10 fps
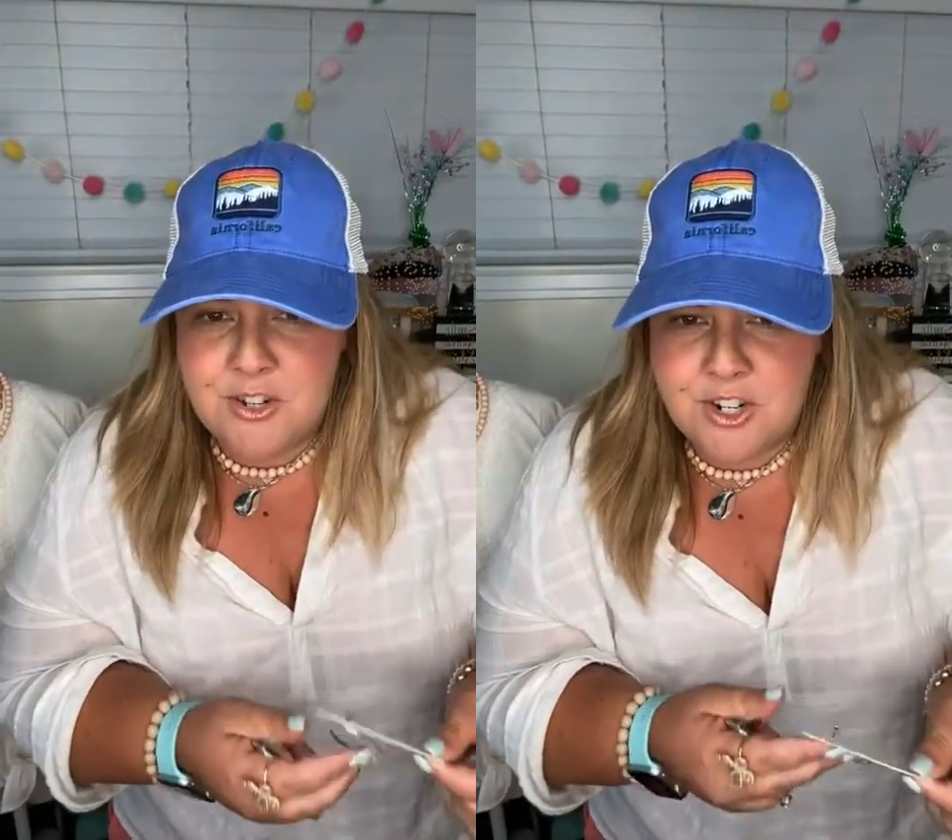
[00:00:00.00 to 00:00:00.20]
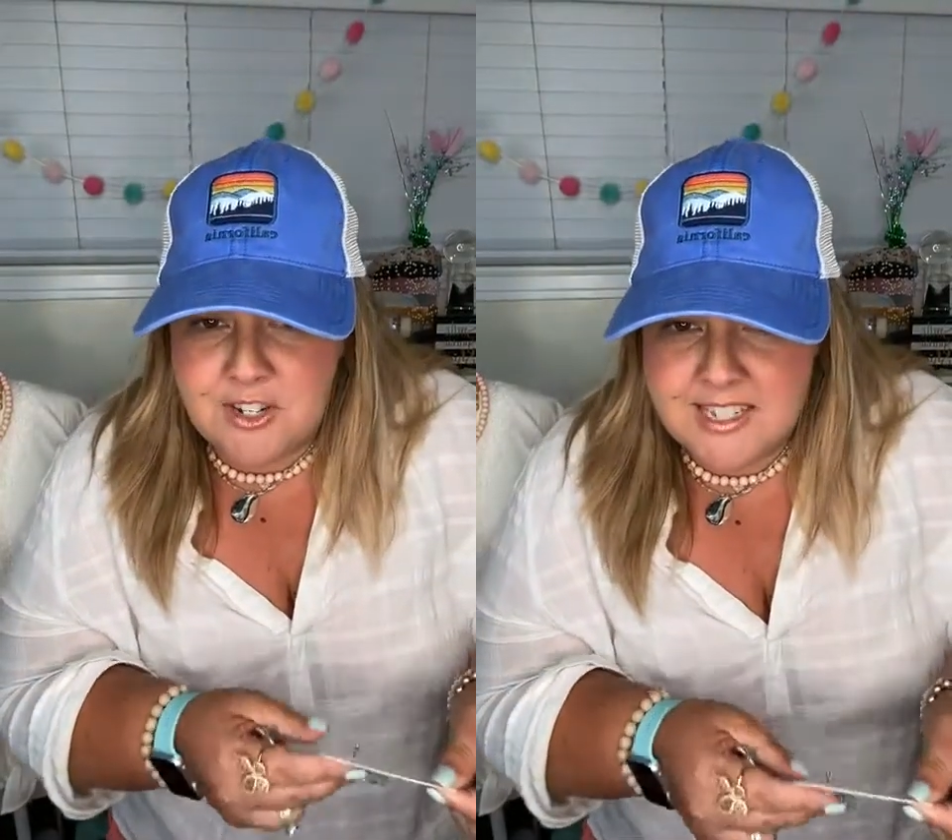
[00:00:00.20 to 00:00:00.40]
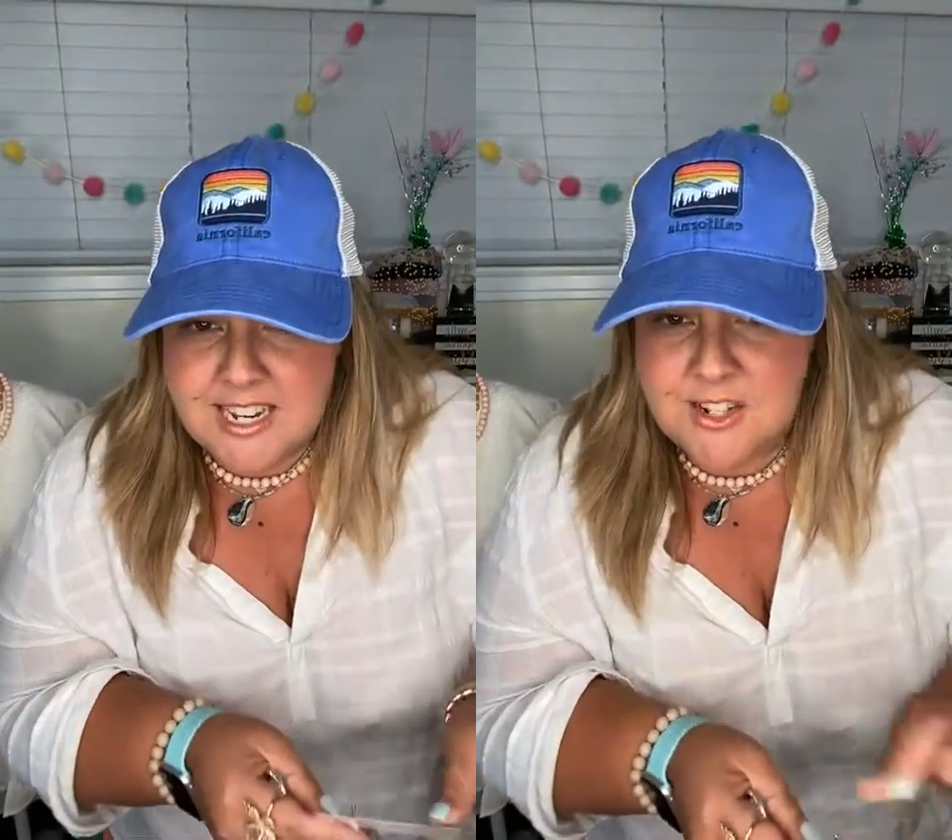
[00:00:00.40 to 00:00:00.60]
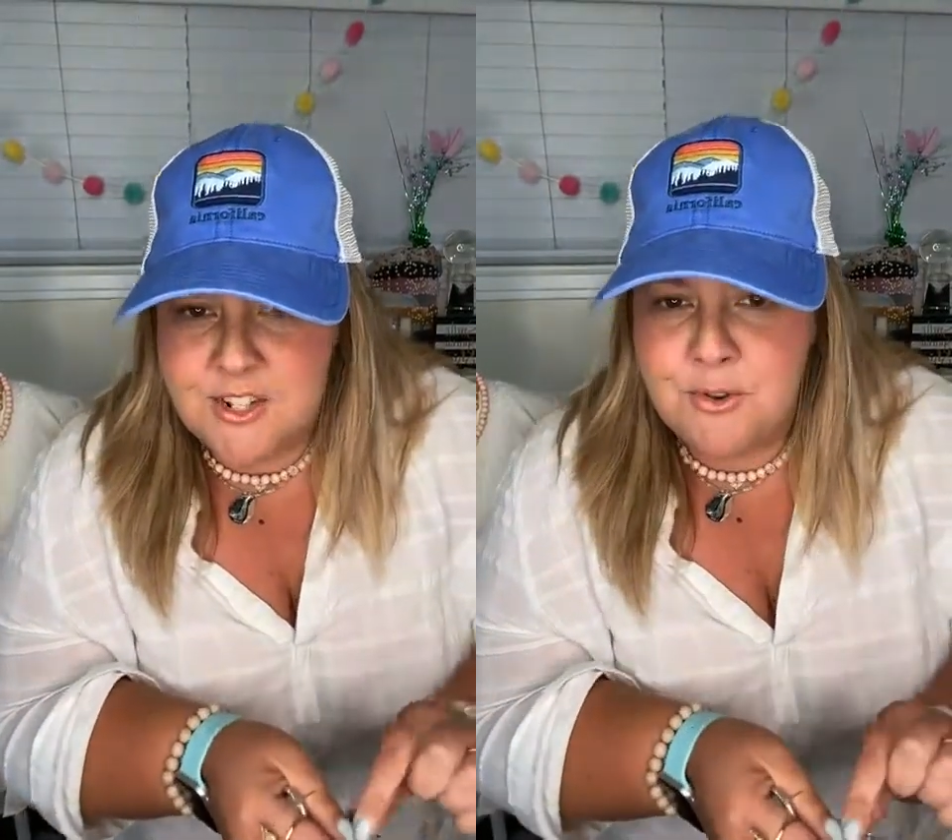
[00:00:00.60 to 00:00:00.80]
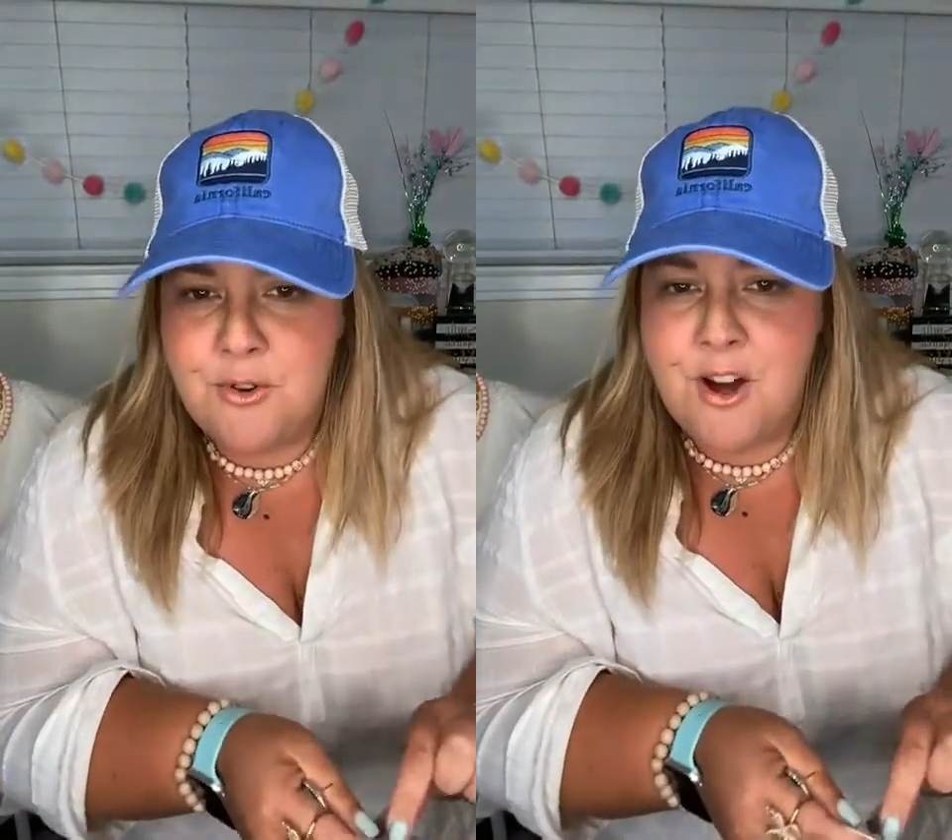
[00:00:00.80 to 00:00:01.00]
Jersey,
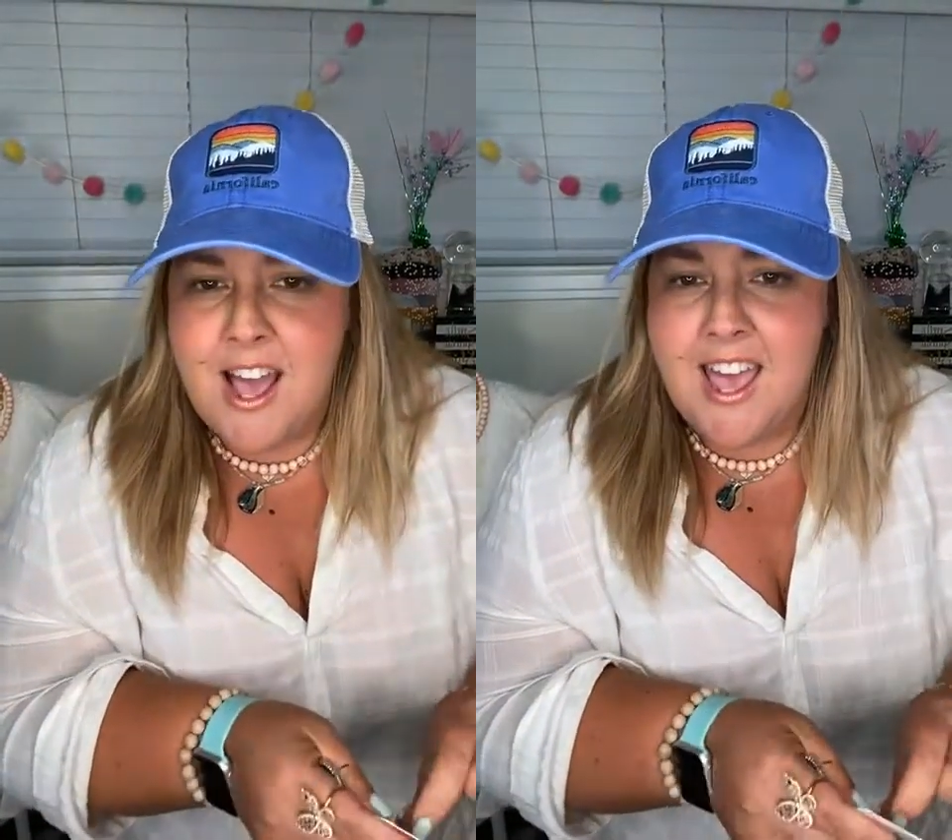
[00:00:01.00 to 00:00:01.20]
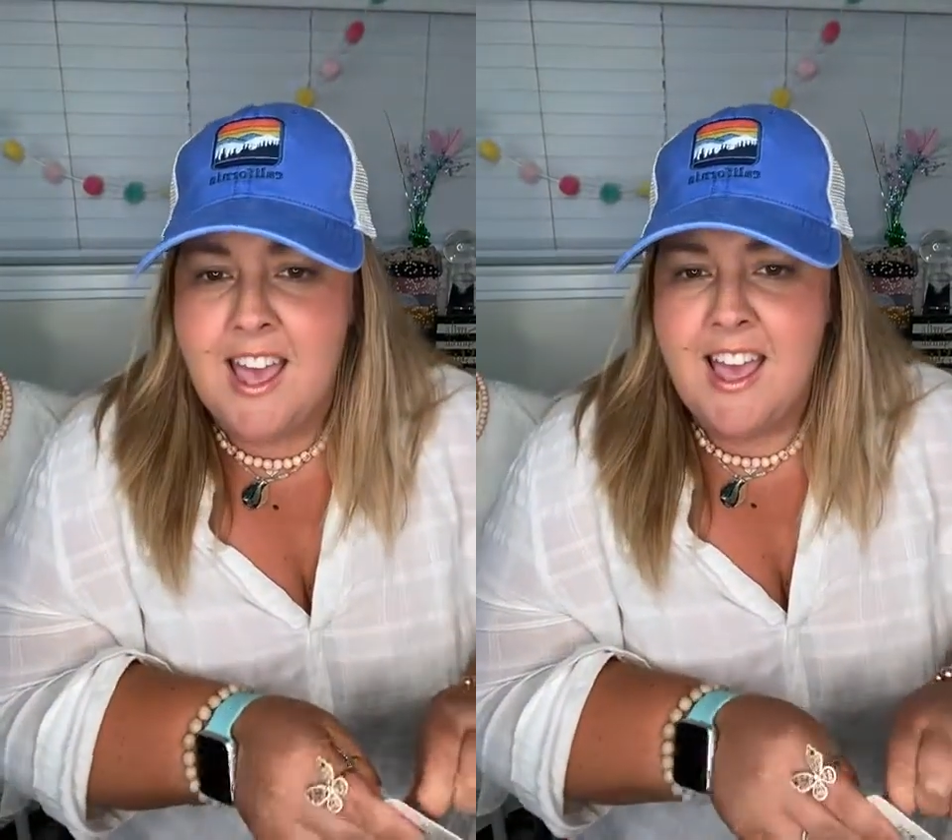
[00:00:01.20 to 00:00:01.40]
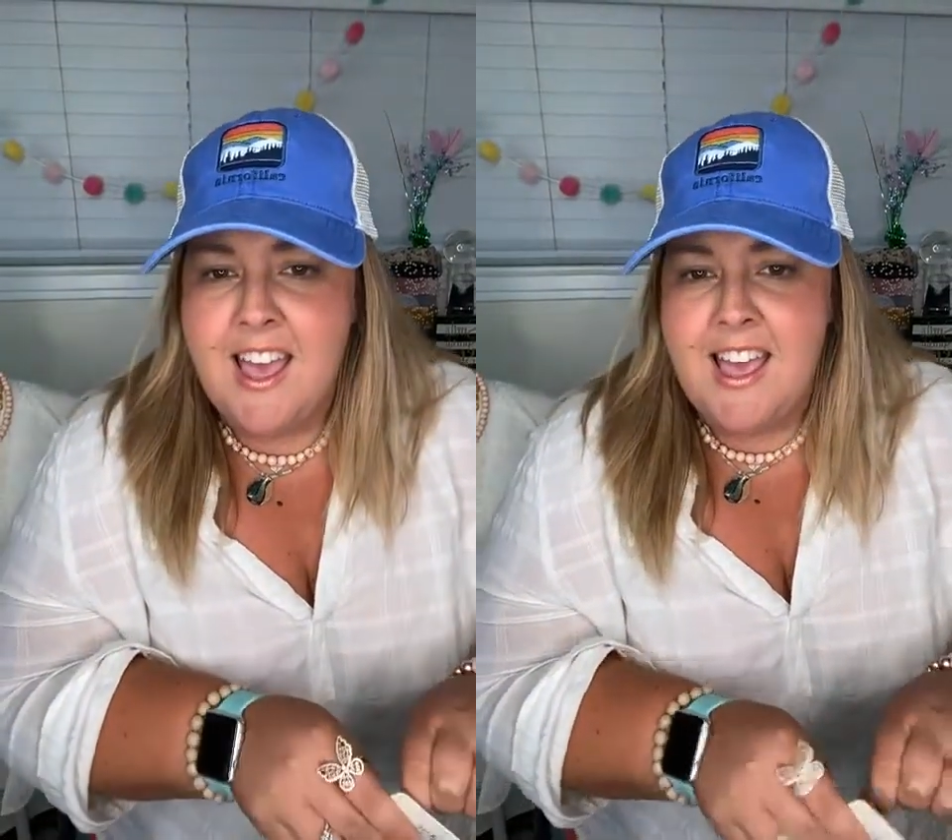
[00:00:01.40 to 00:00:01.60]
Joy.